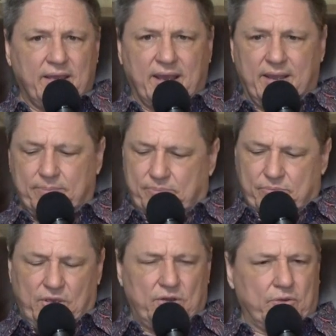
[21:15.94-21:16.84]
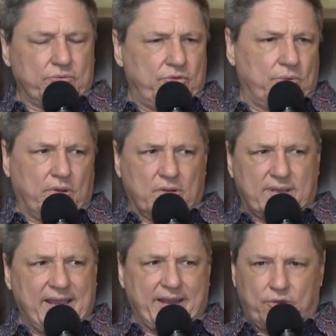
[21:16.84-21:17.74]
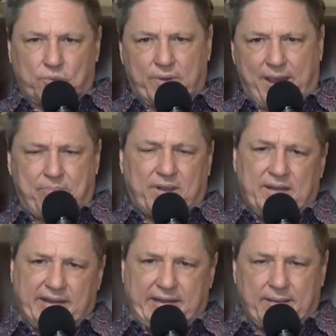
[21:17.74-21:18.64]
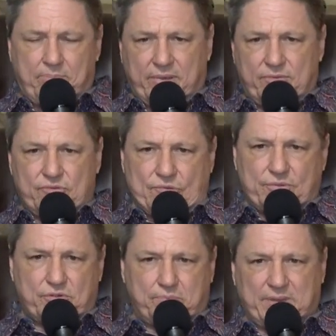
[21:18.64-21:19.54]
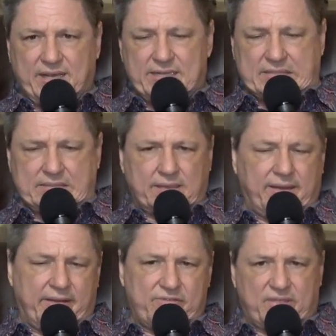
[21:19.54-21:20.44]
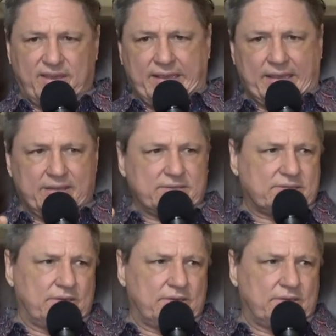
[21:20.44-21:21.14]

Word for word: uh, you know, do all kind of wrapping it up and splints and everything else.